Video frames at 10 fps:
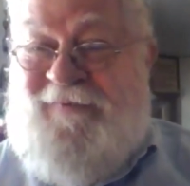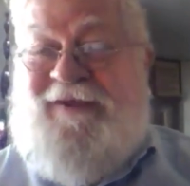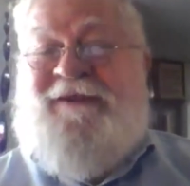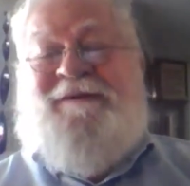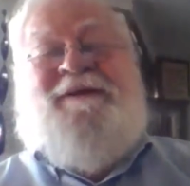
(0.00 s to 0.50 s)

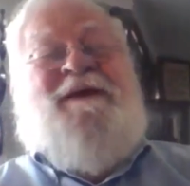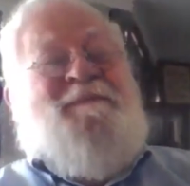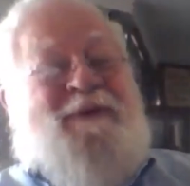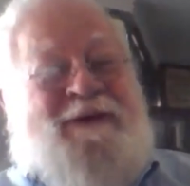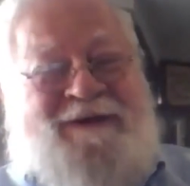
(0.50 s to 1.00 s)
But
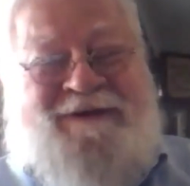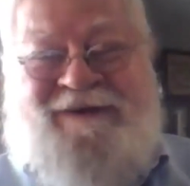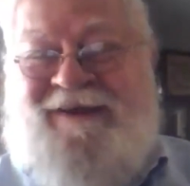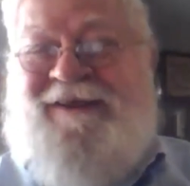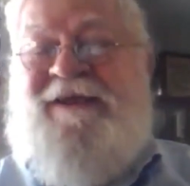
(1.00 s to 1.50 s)

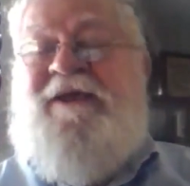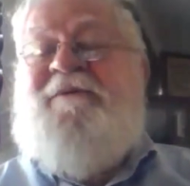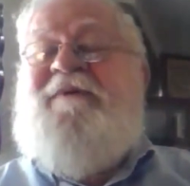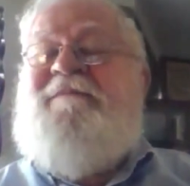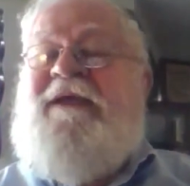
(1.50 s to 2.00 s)

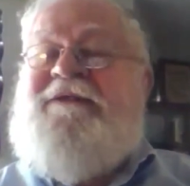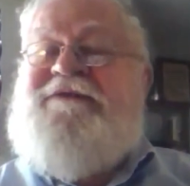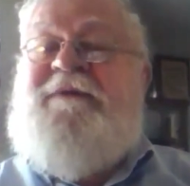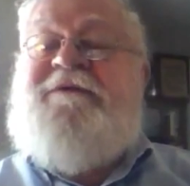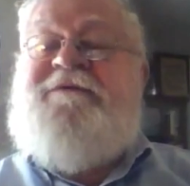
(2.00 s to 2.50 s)
we made
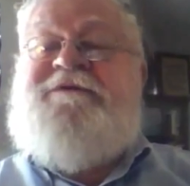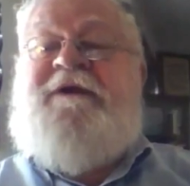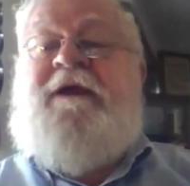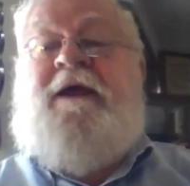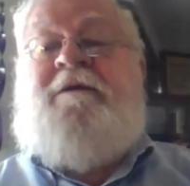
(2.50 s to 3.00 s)
some
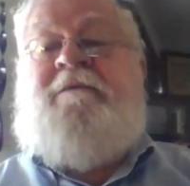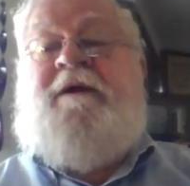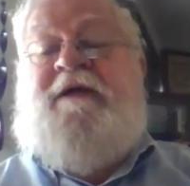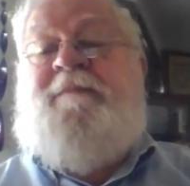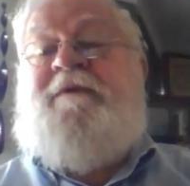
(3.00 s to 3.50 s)
interesting and
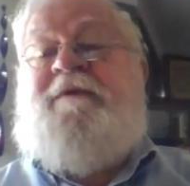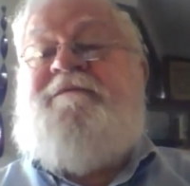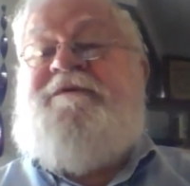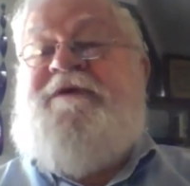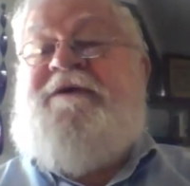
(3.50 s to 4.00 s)
a couple of
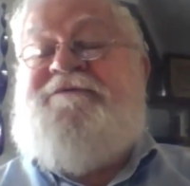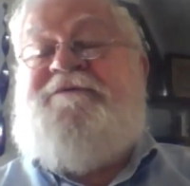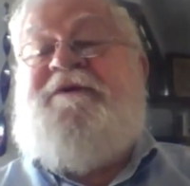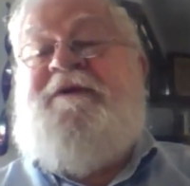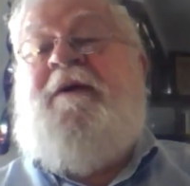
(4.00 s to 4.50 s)

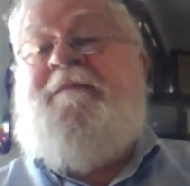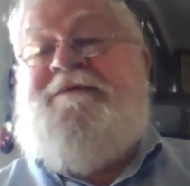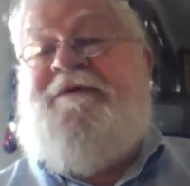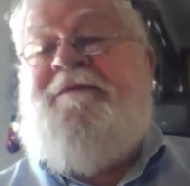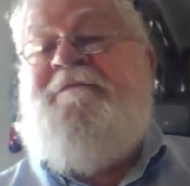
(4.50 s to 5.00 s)
disastrous
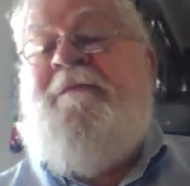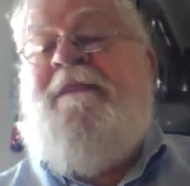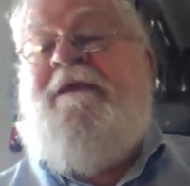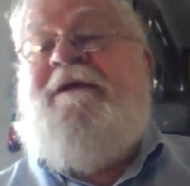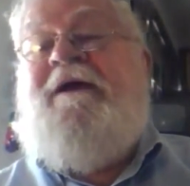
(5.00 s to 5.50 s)
attempts
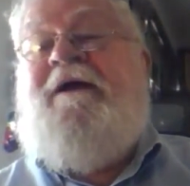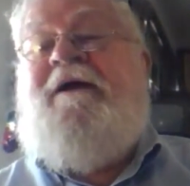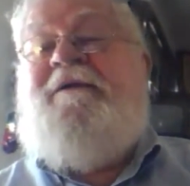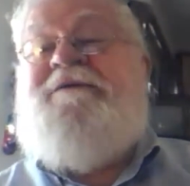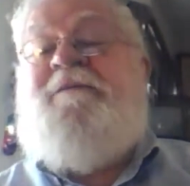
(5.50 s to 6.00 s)

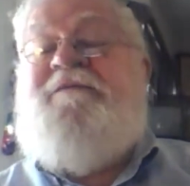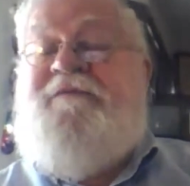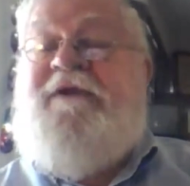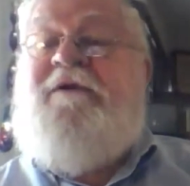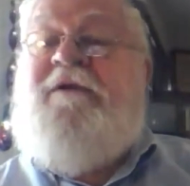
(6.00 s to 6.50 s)
till we
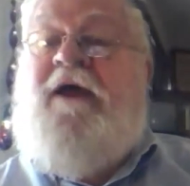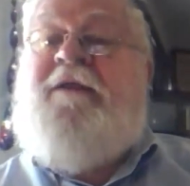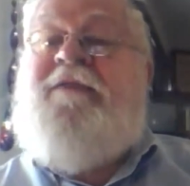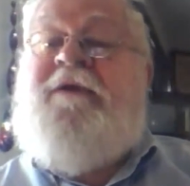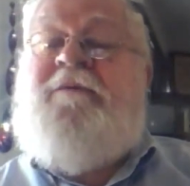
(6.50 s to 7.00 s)
figured
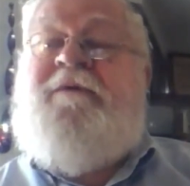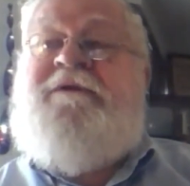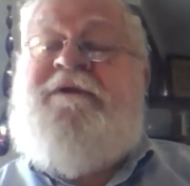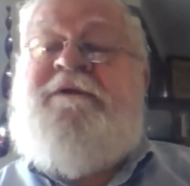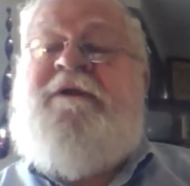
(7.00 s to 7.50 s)
out that we
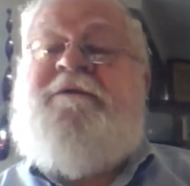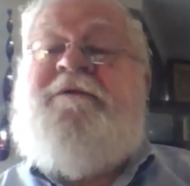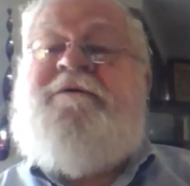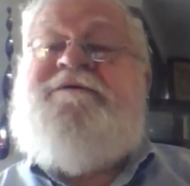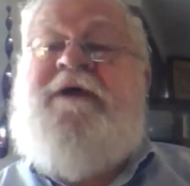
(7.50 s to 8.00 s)
didn't
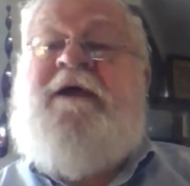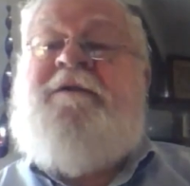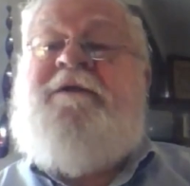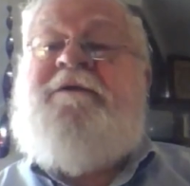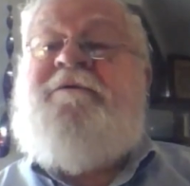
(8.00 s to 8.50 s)

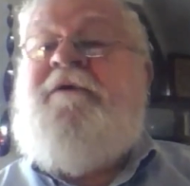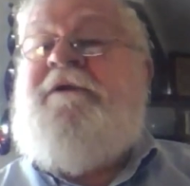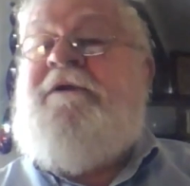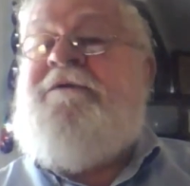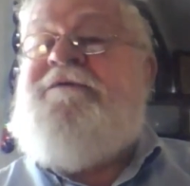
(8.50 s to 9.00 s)
understand the
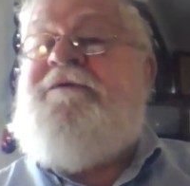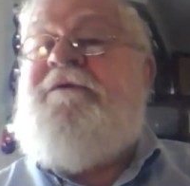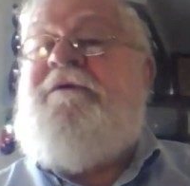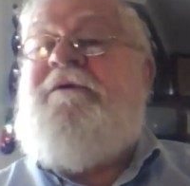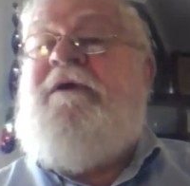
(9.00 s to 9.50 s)
ingredients
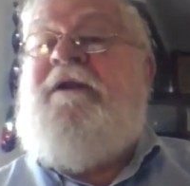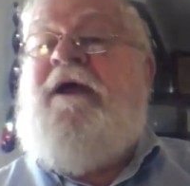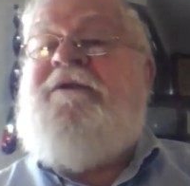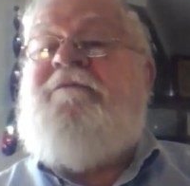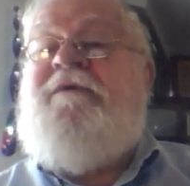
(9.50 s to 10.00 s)
and
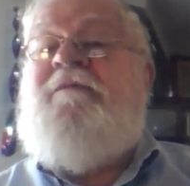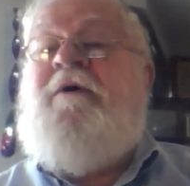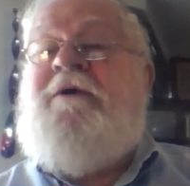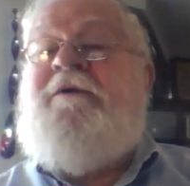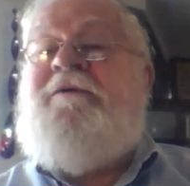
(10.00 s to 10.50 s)
had to
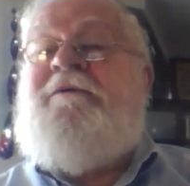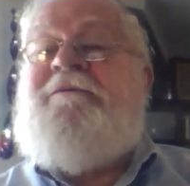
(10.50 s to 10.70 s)
rework it.